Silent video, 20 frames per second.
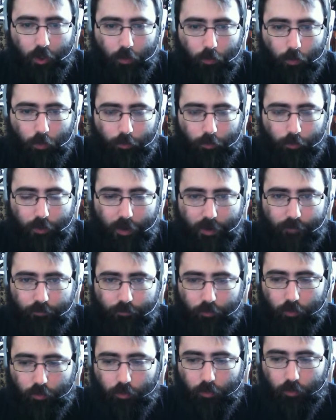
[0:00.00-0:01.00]
What would have
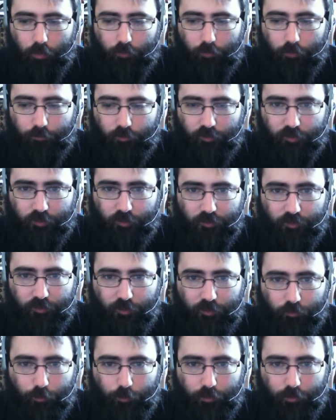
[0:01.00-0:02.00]
her of the six
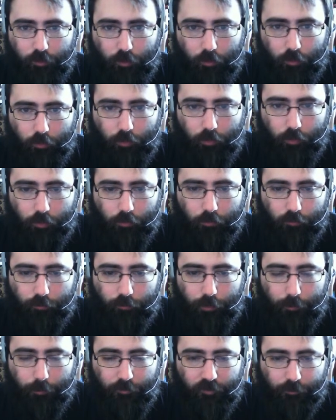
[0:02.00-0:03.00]
things we know? It's
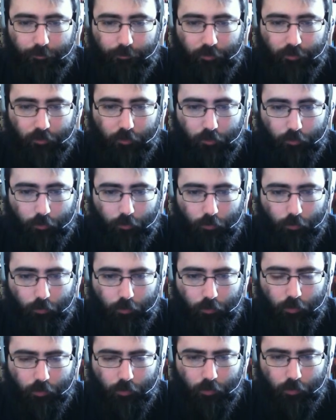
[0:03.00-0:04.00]
probably something new.
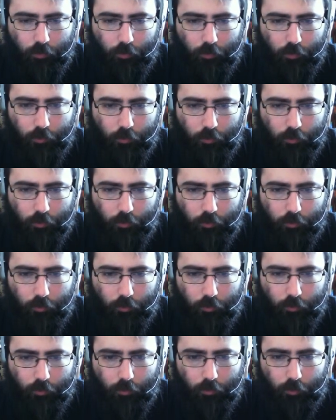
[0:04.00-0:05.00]

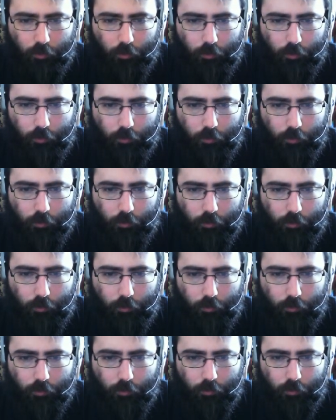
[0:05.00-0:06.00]

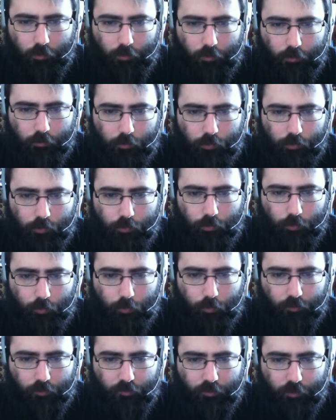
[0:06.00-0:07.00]
Uh, who?
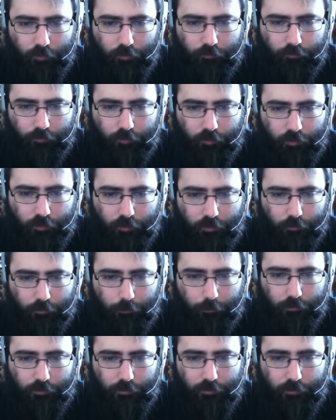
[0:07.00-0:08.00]
What's got fatigue
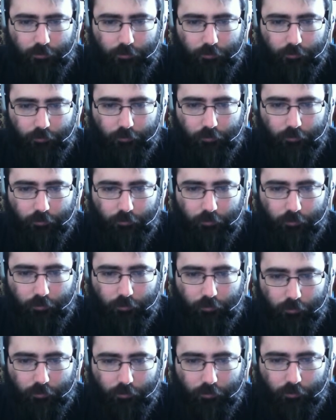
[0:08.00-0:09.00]
and bleeding?
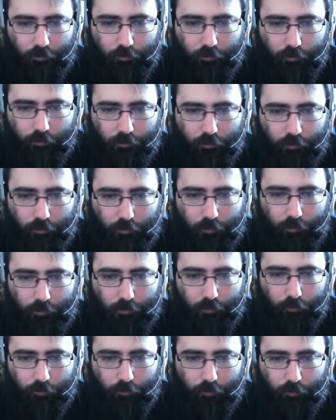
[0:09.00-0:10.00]
I
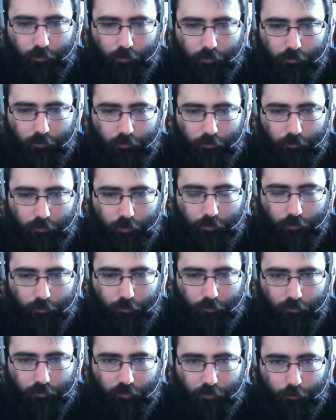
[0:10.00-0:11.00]
don't. I don't
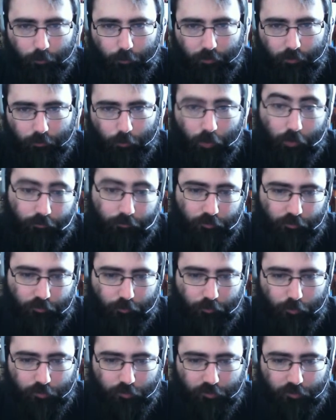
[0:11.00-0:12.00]
know. There's a lot of rectal. Well, obviously
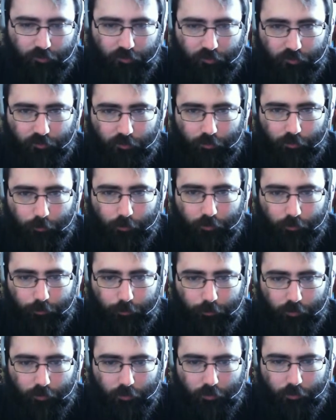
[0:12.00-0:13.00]
Crohn's disease got rectal
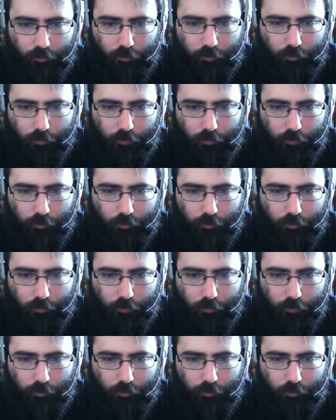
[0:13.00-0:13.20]
bleeding.